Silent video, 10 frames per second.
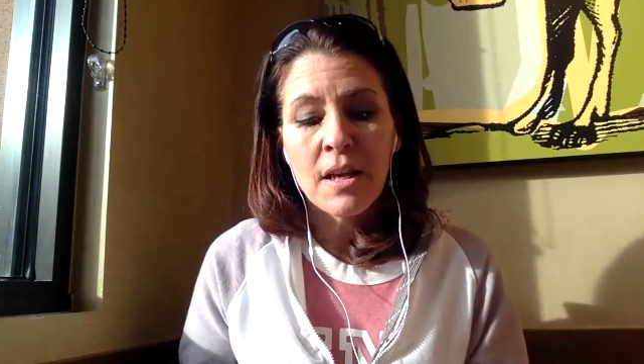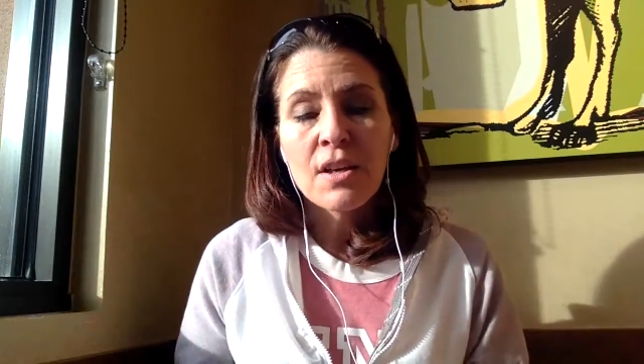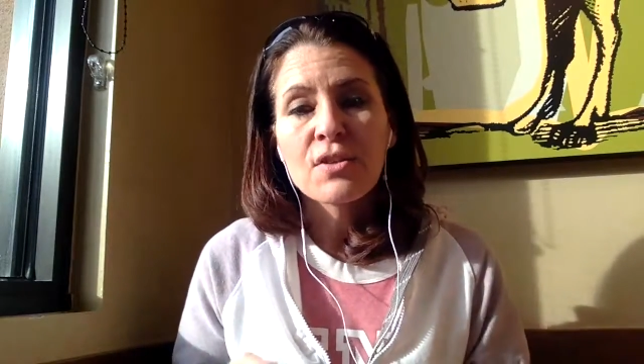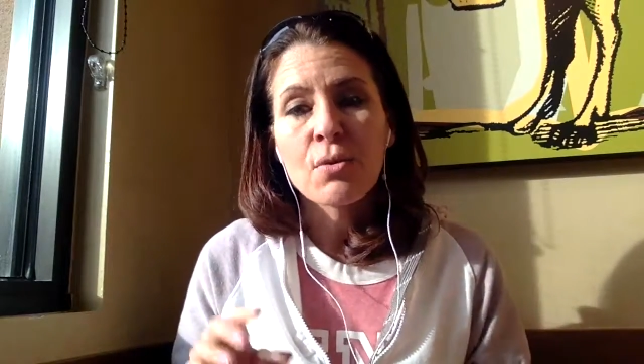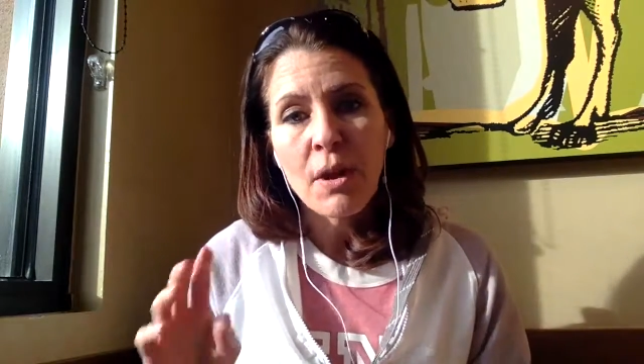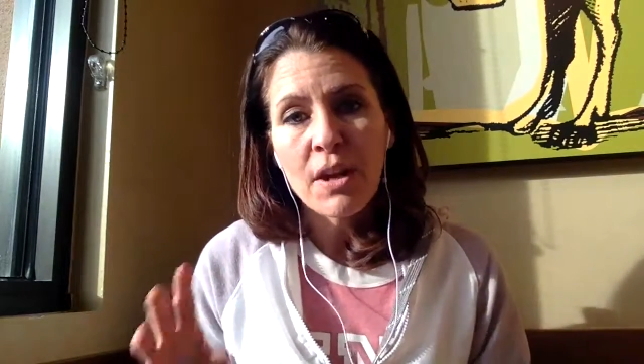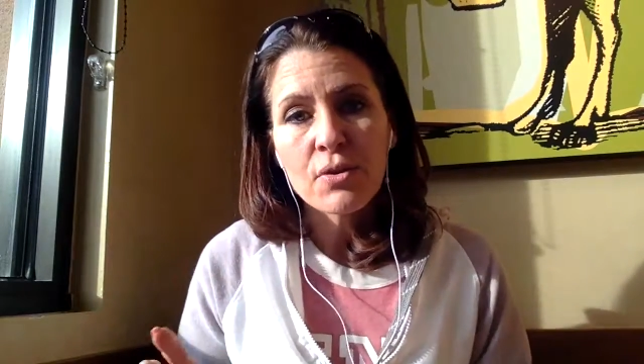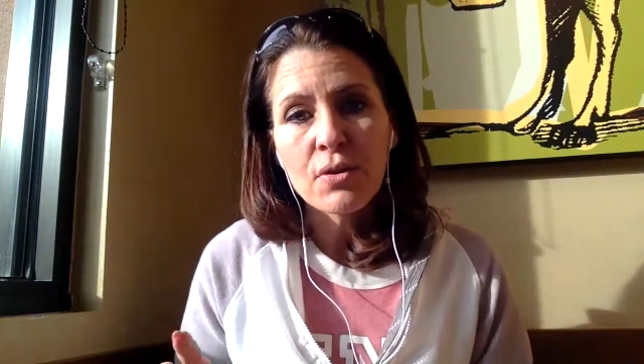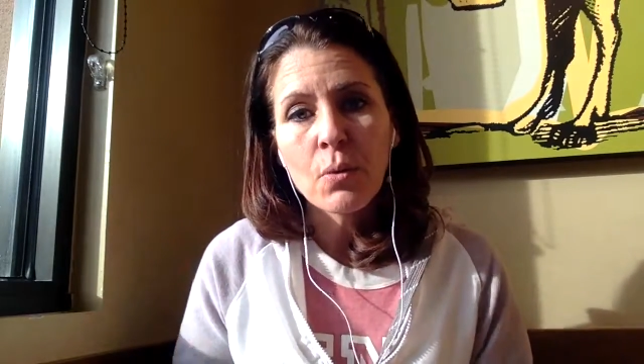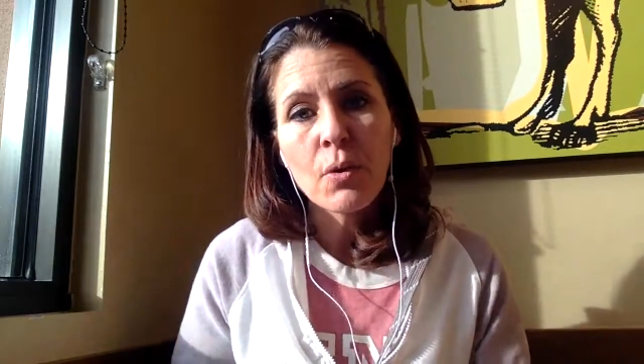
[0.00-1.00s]
so make sure
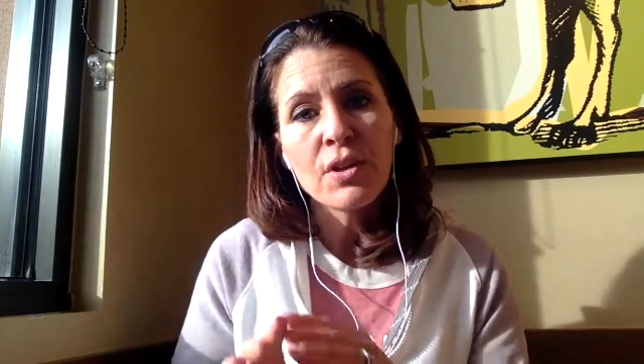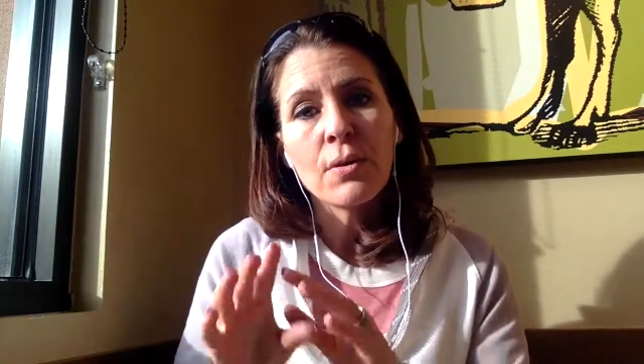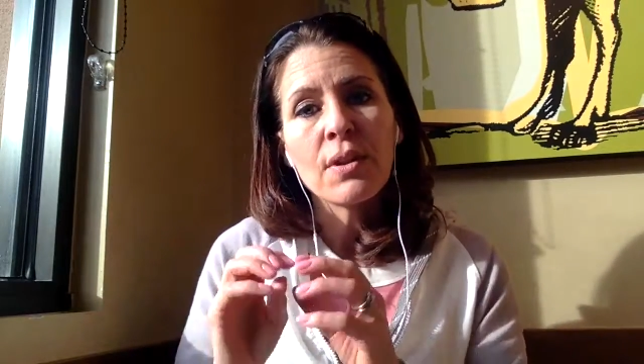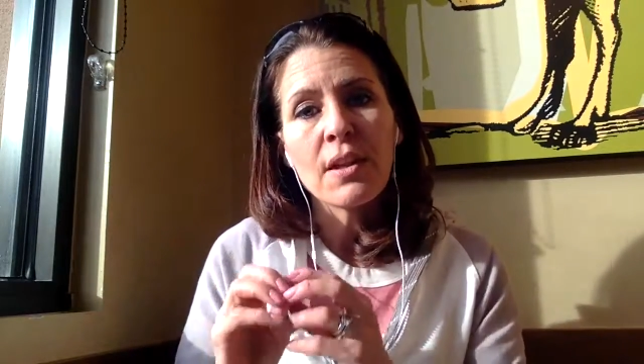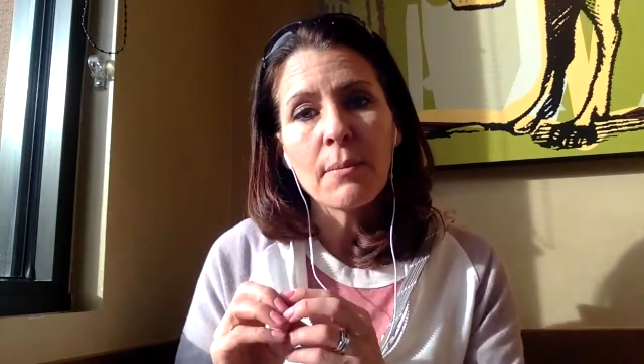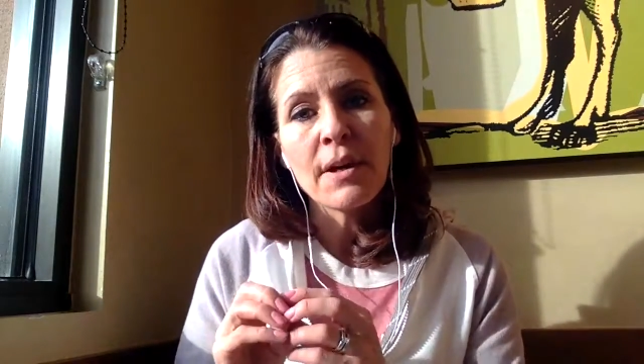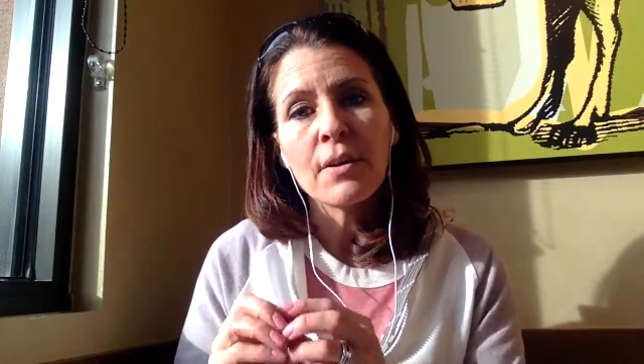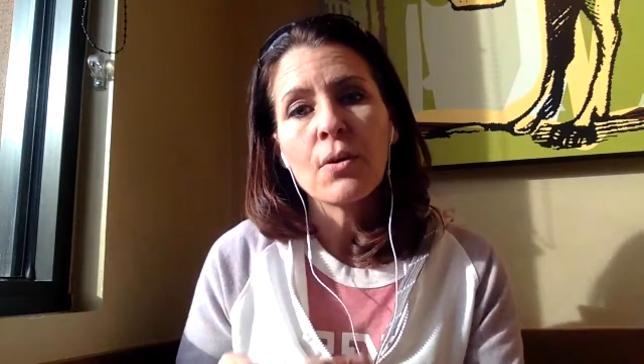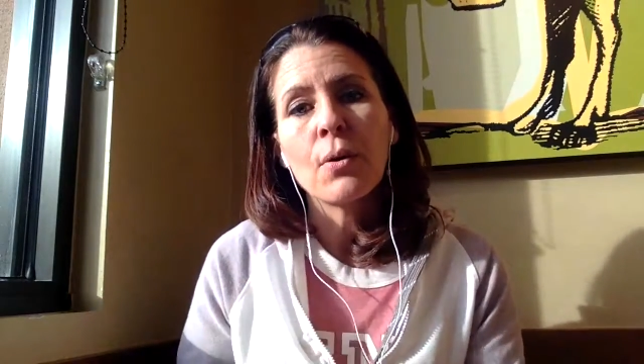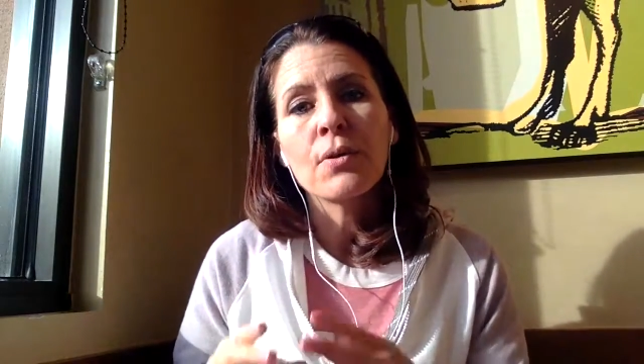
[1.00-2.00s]
you're when you think about your
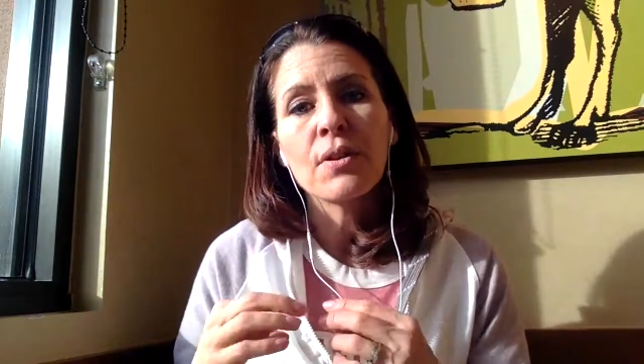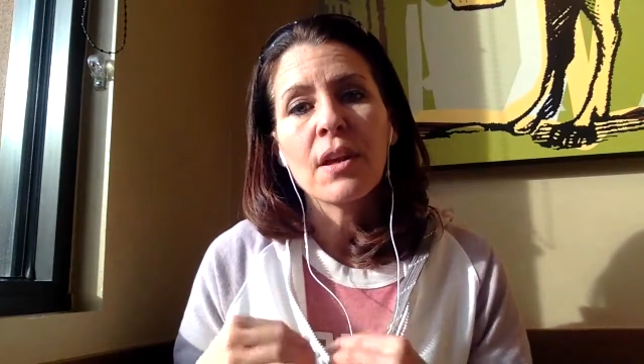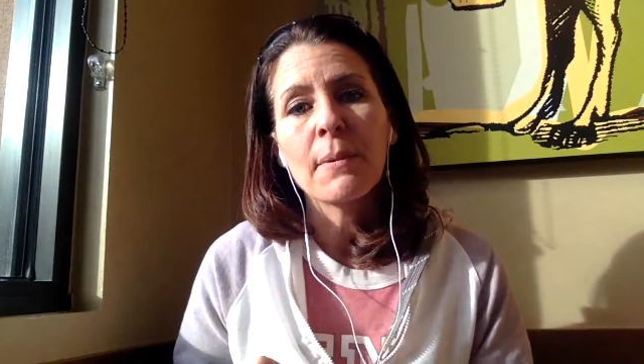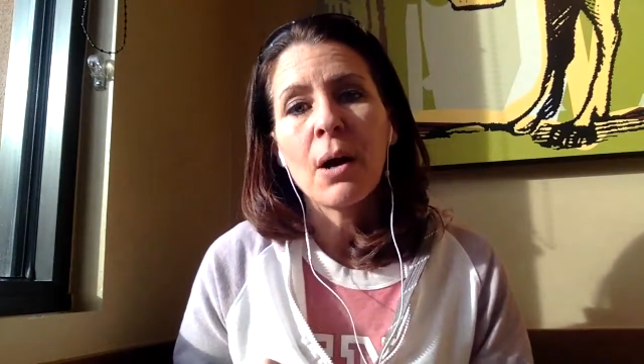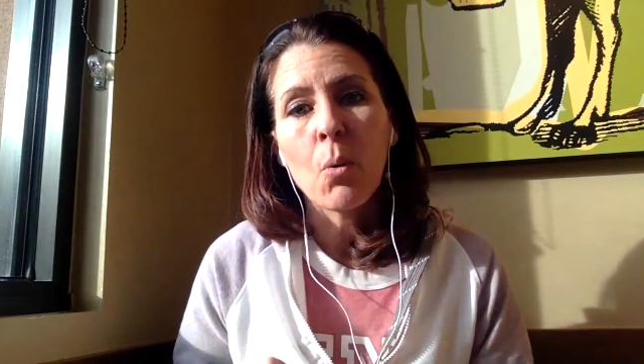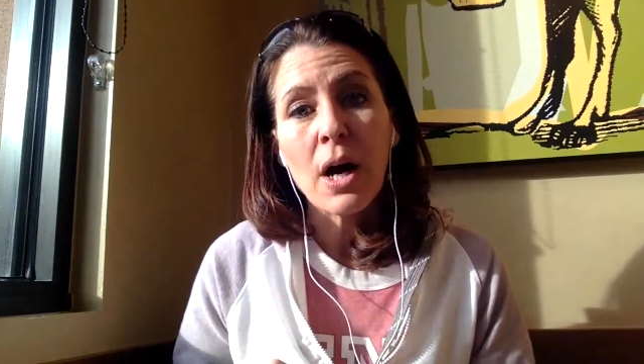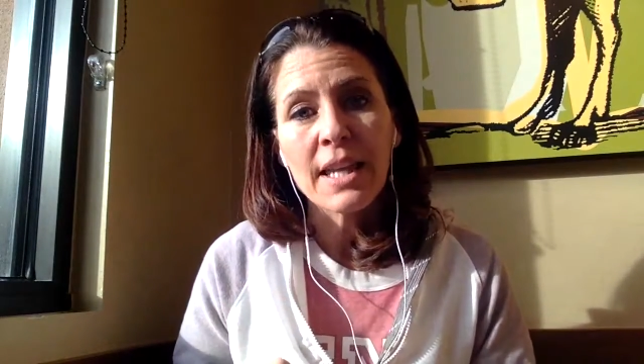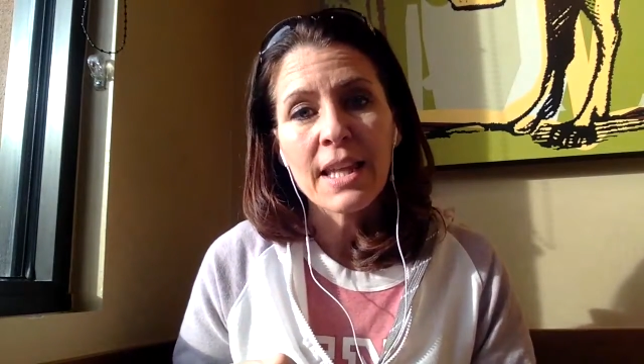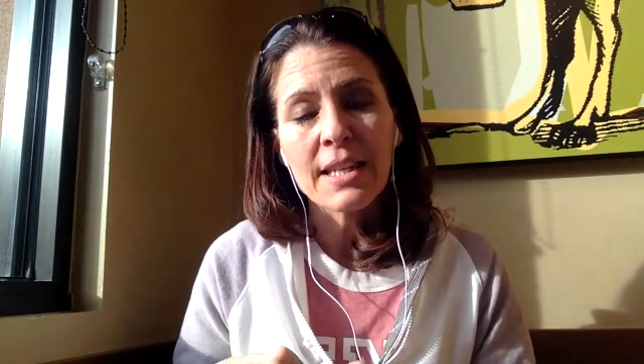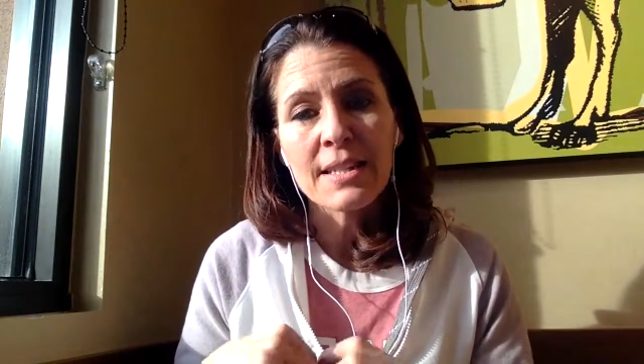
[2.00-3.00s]
goal you think about why
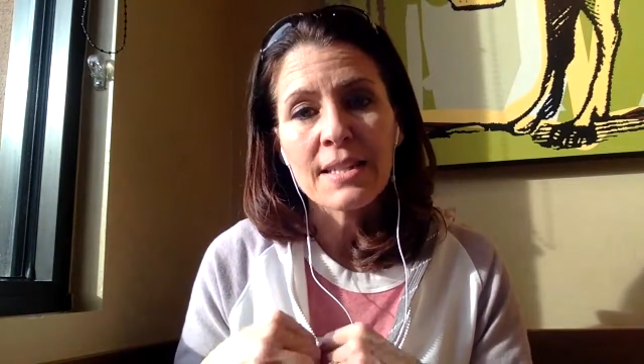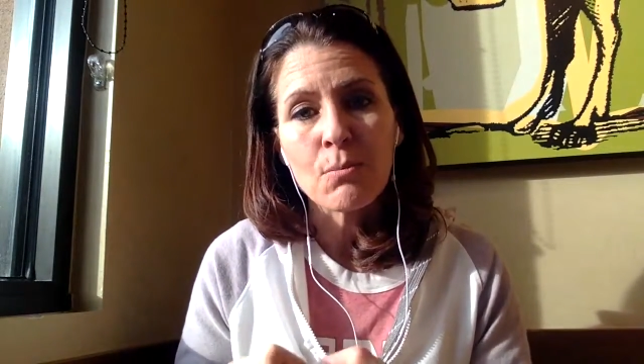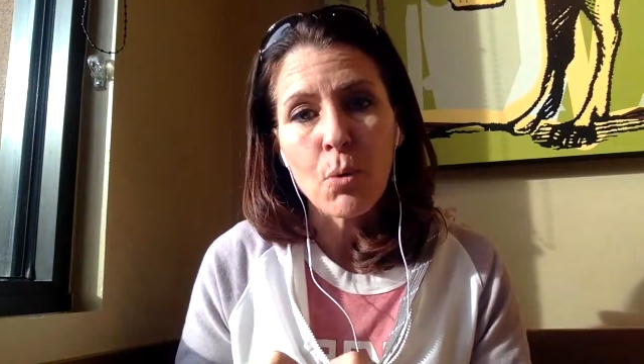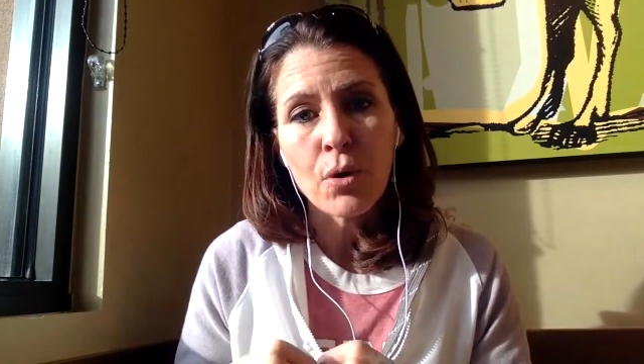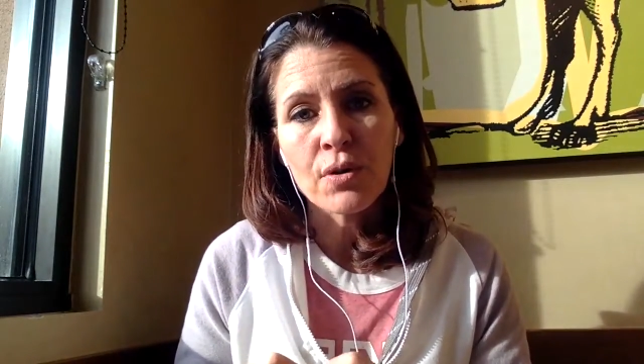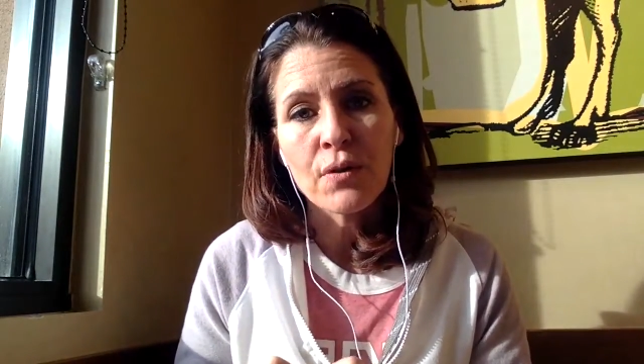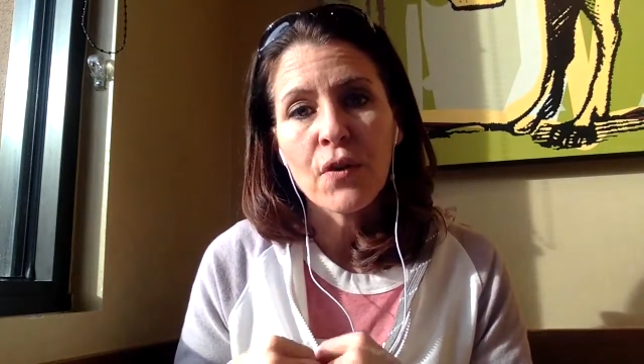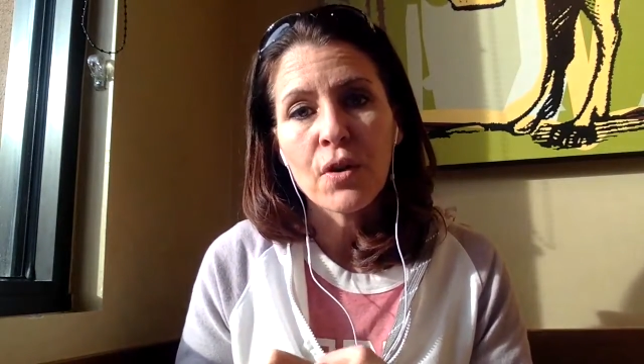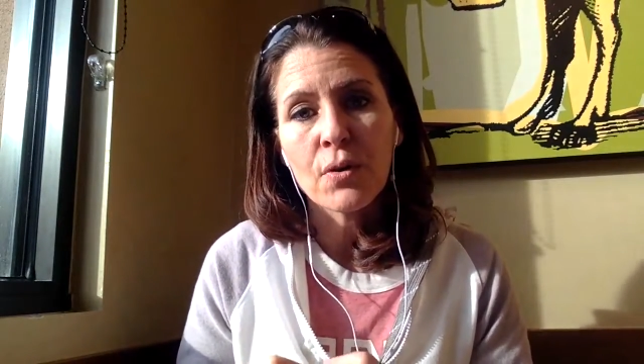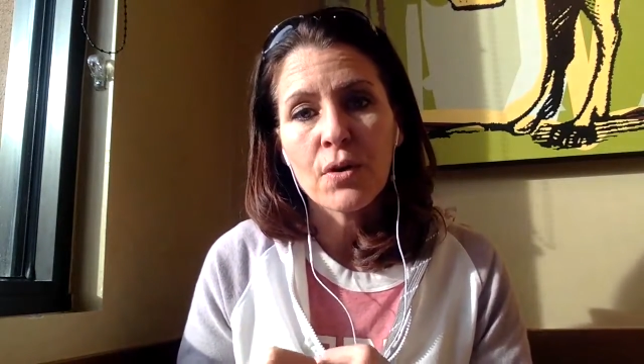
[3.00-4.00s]
that is important for
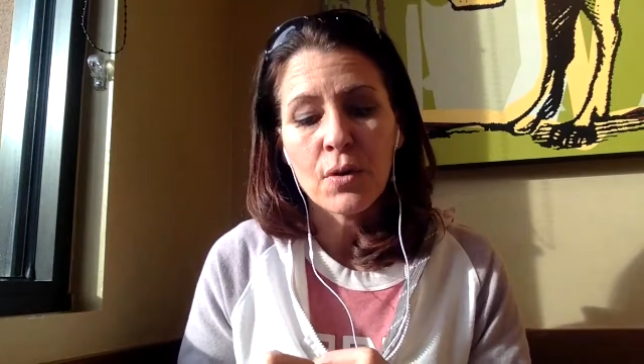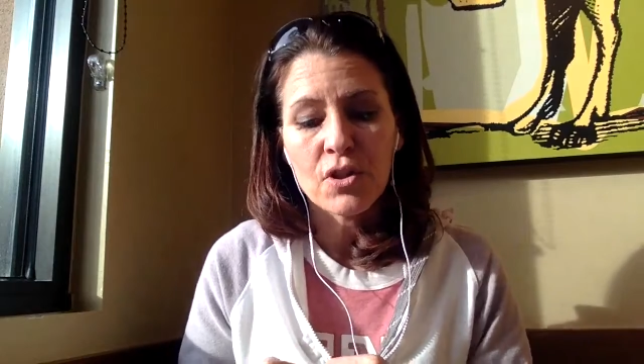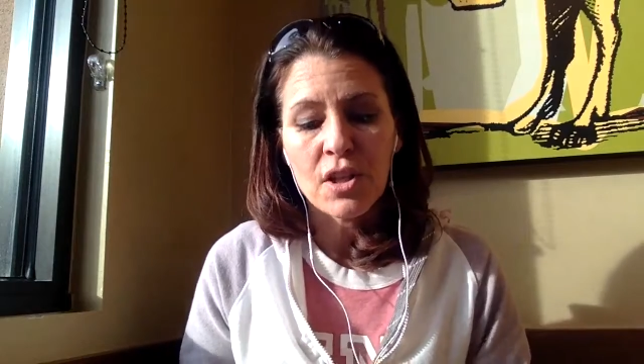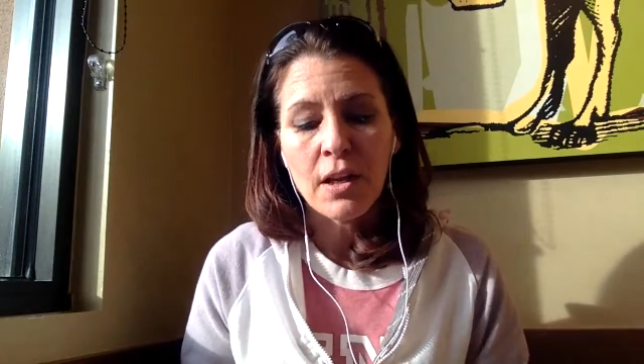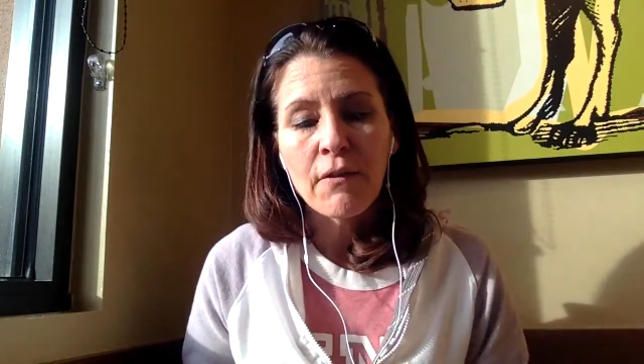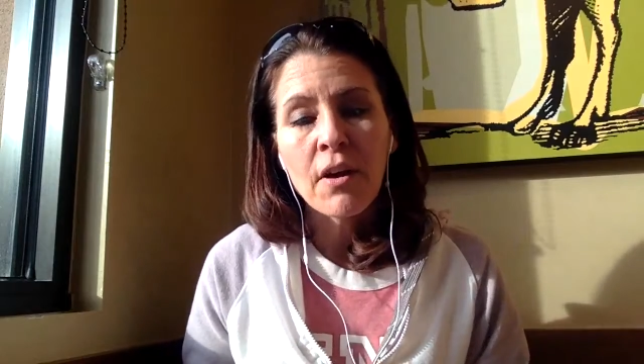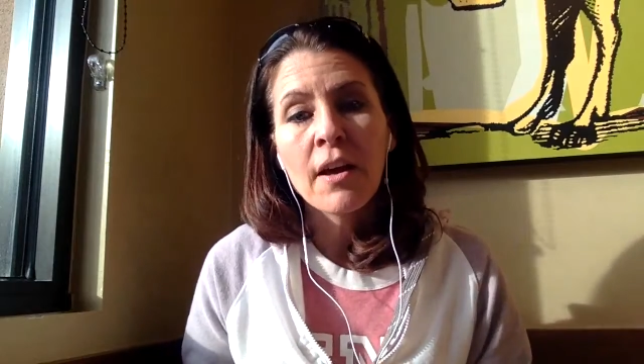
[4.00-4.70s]
you to achieve